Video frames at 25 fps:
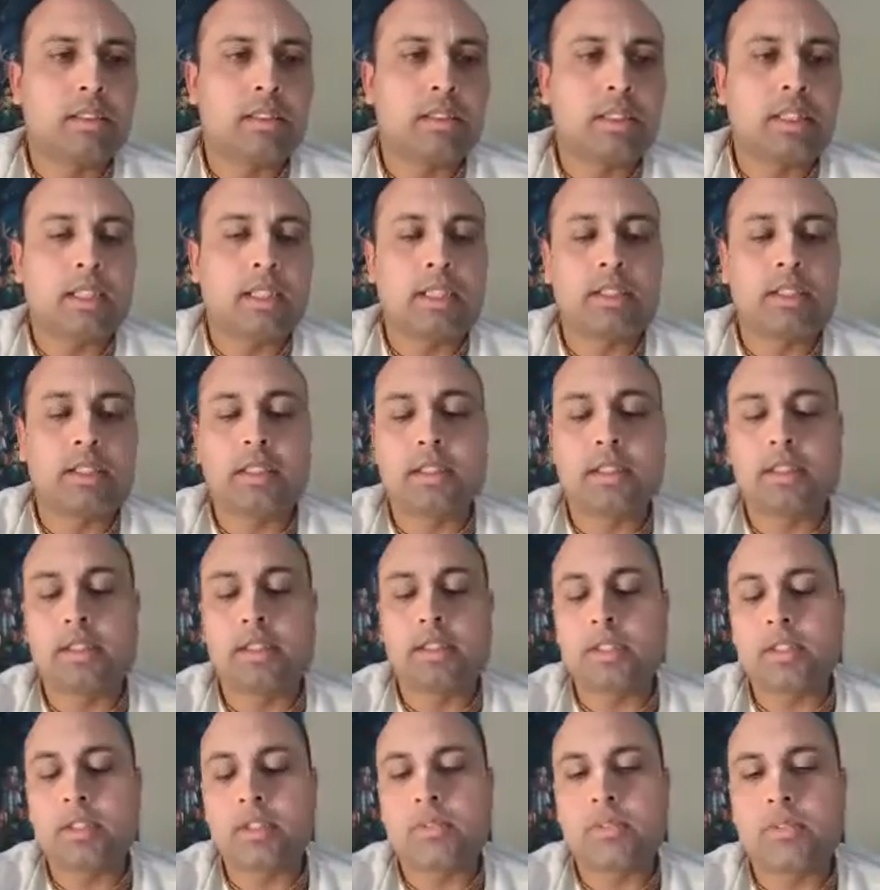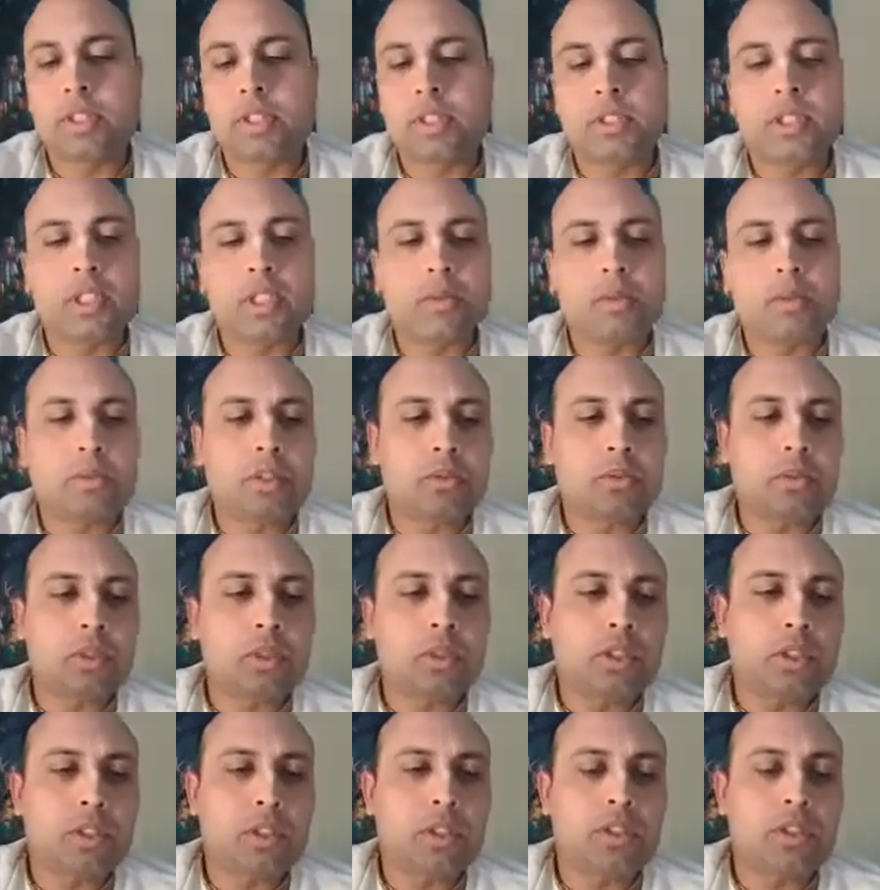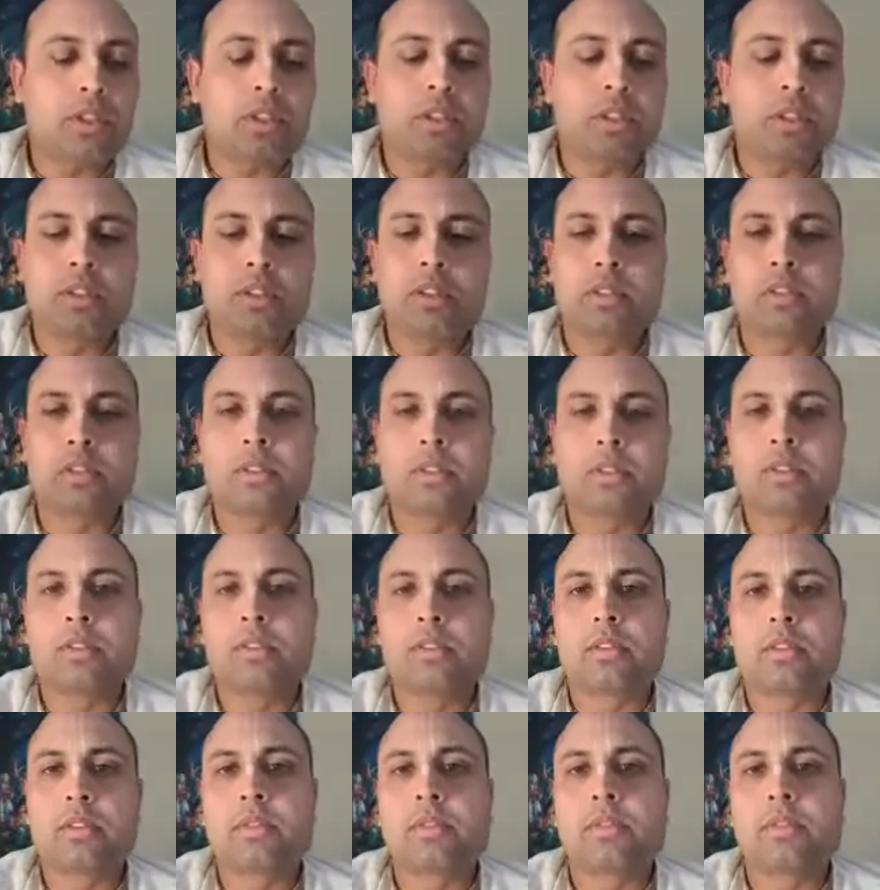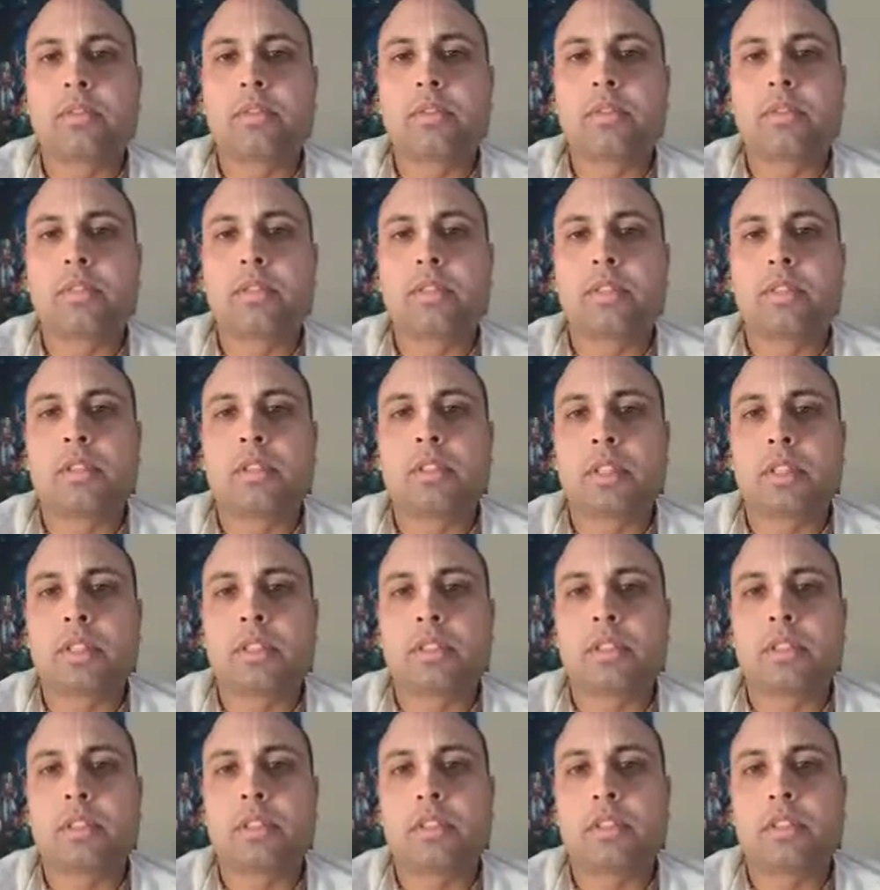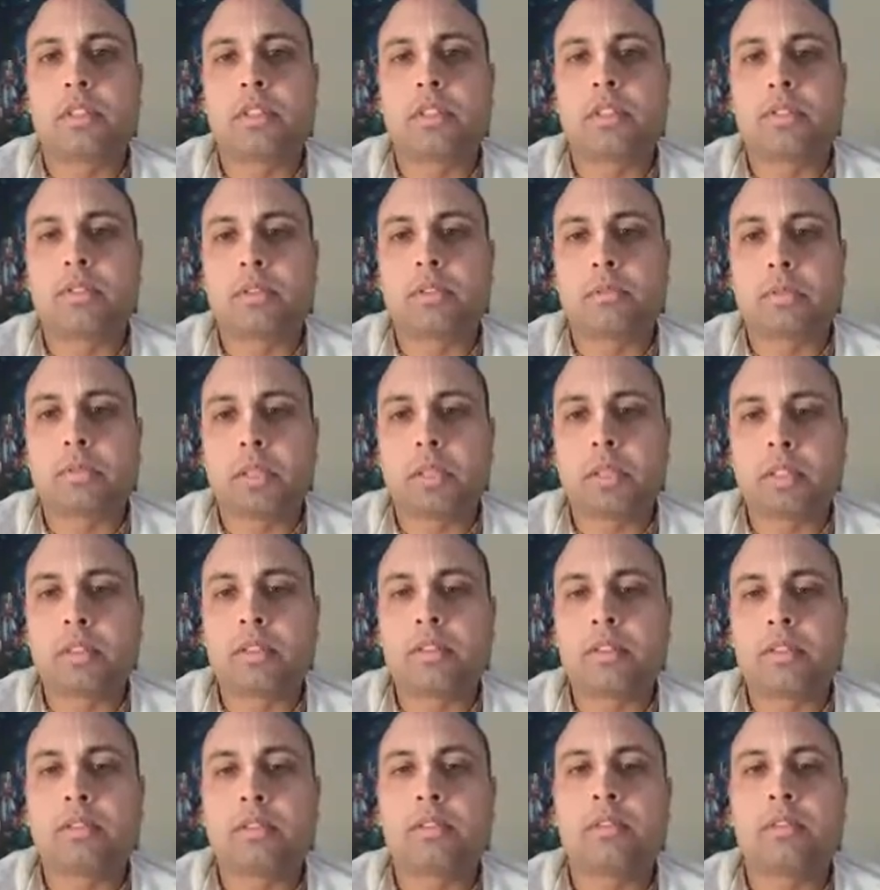And then there's vikshepa, which is restlessness of the mind.